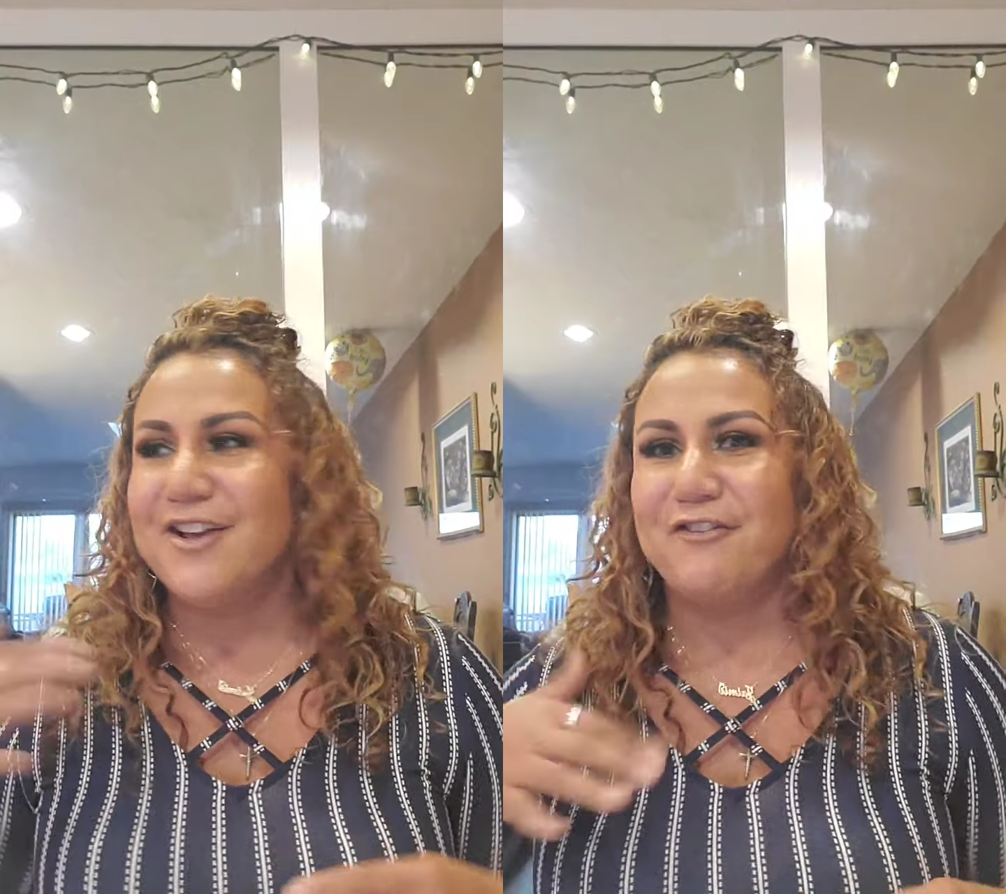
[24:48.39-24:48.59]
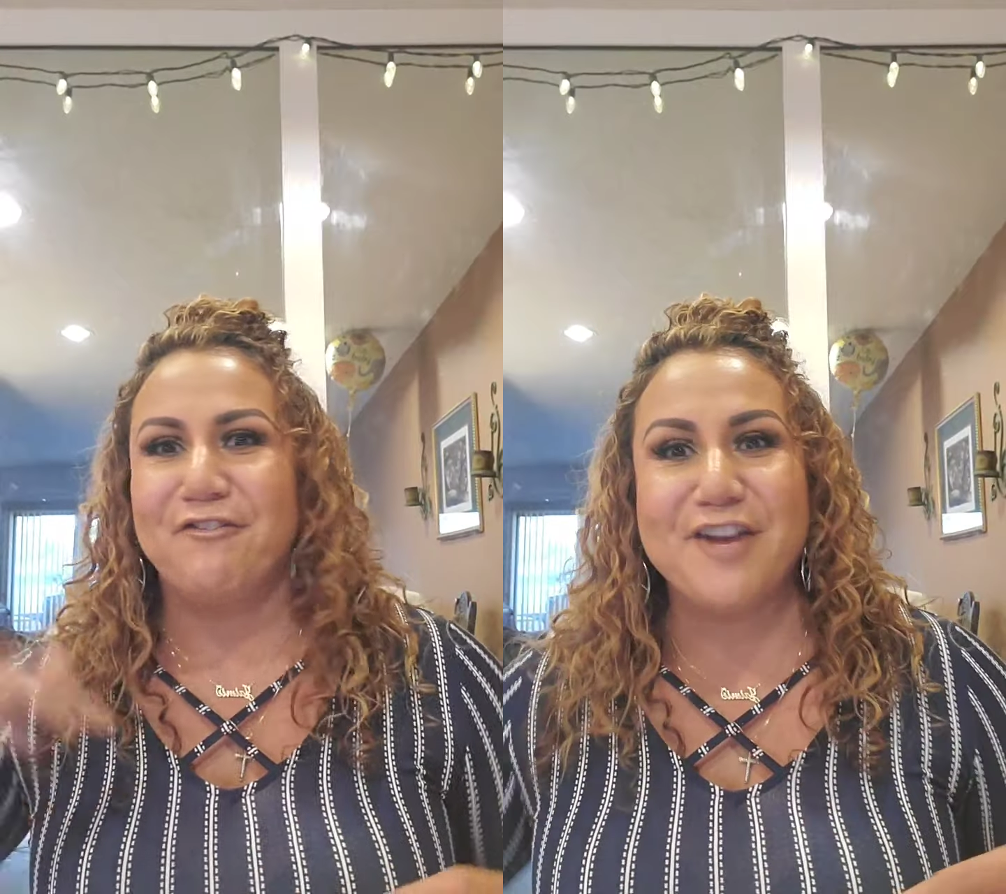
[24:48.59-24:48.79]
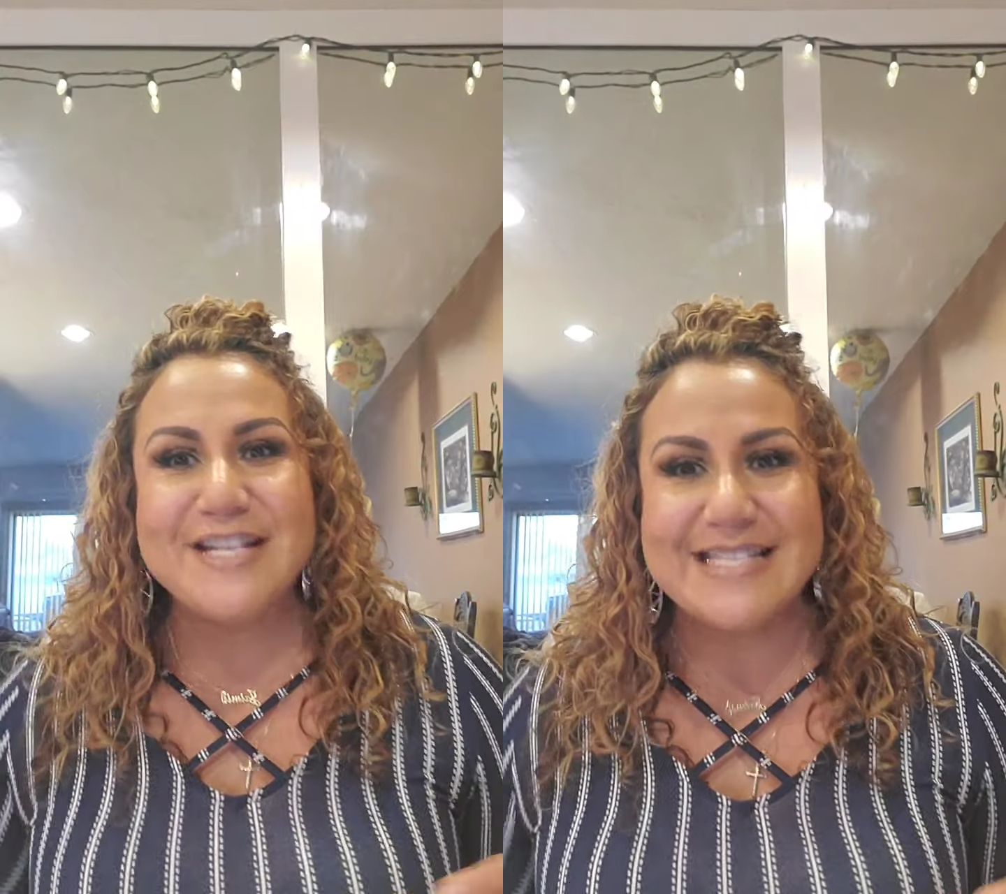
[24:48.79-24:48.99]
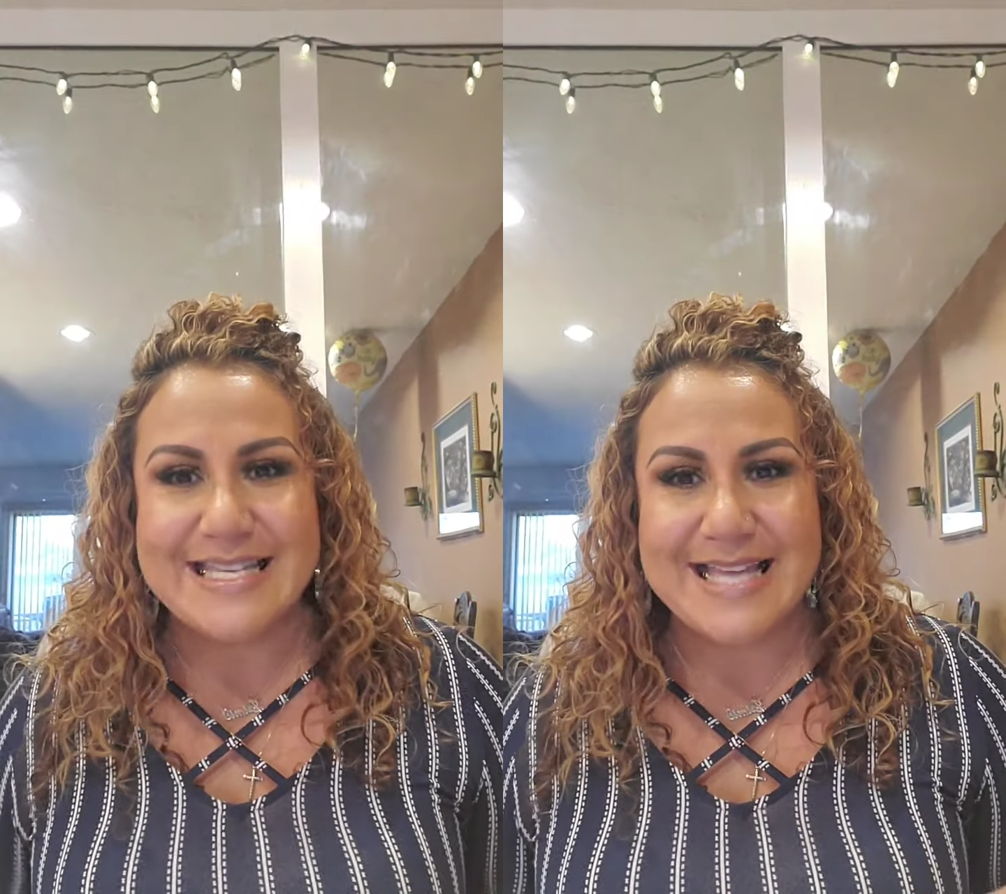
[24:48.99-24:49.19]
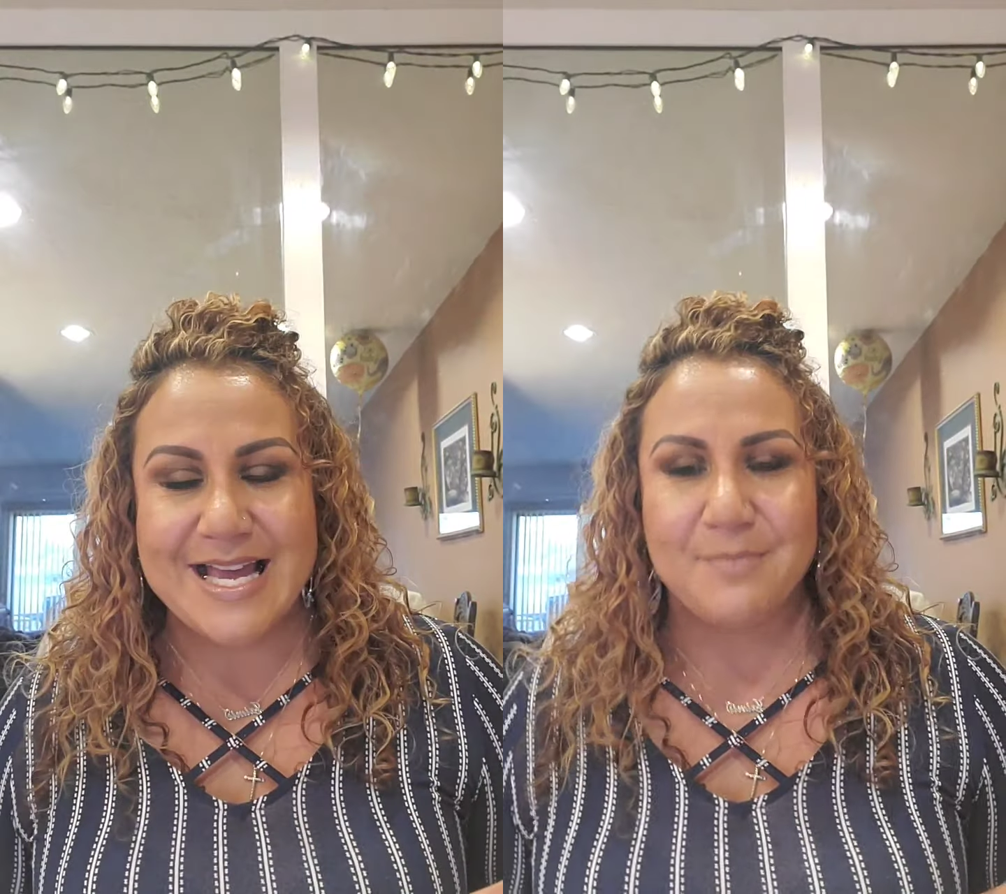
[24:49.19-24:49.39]

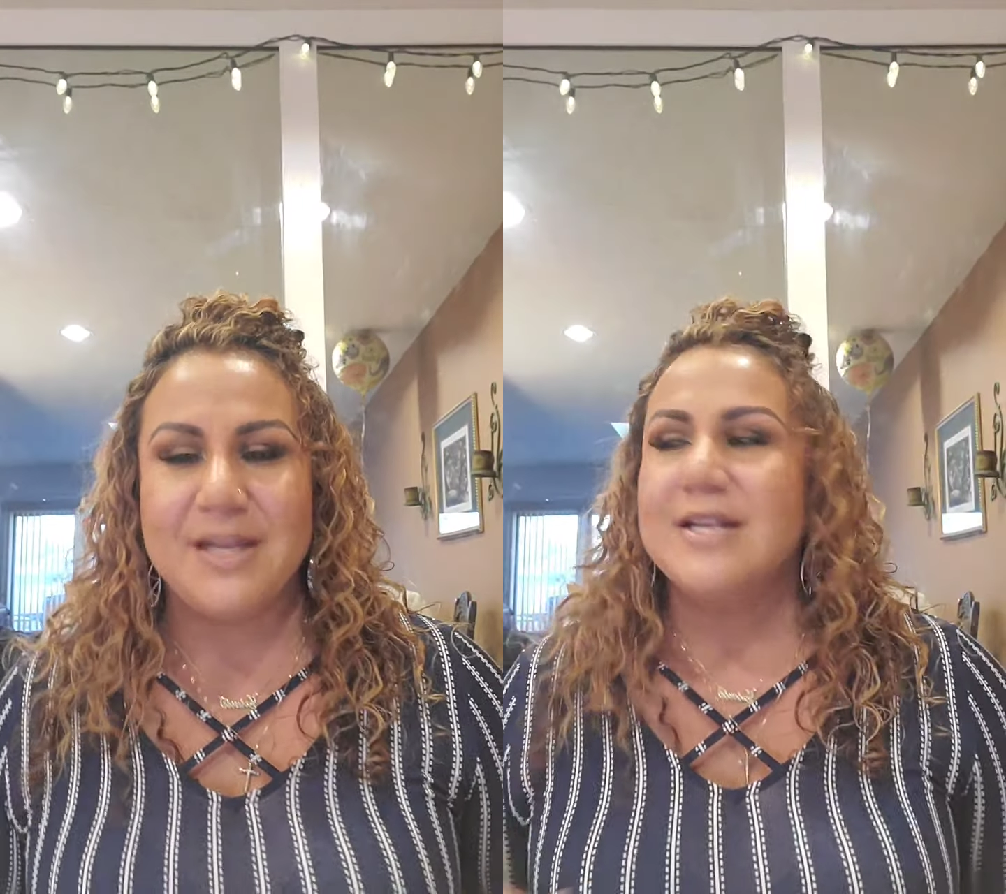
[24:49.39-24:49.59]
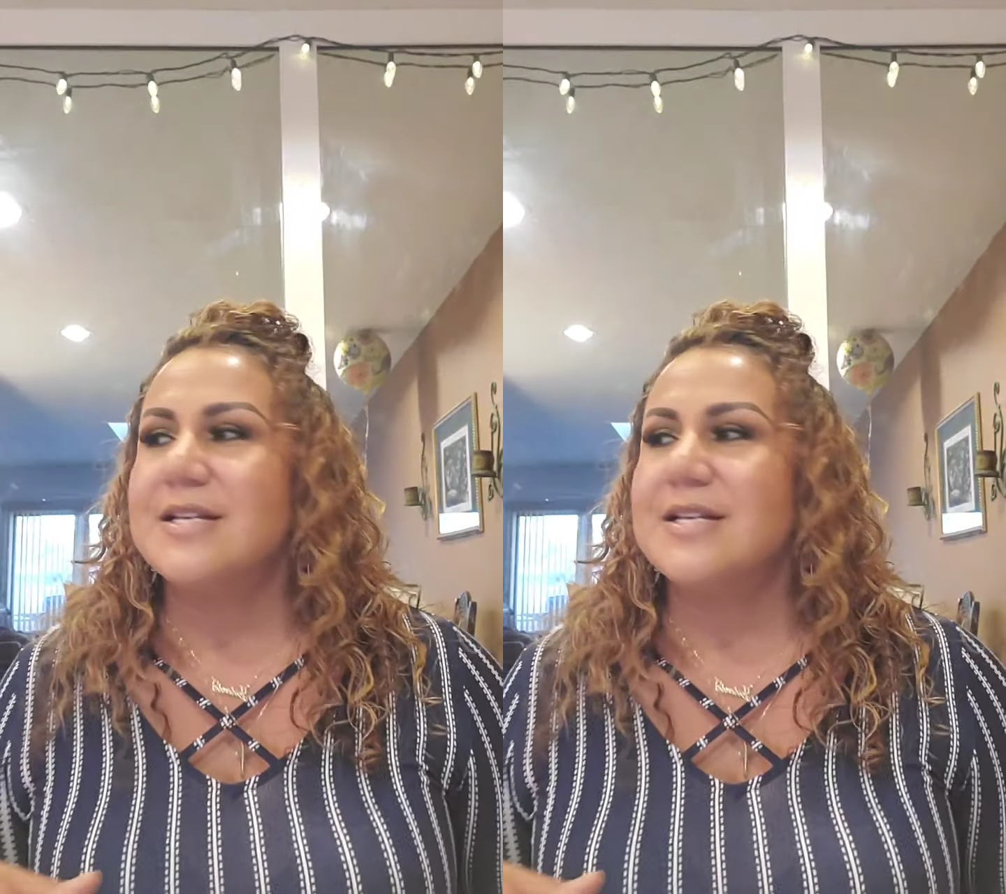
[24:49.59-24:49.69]
freezing them.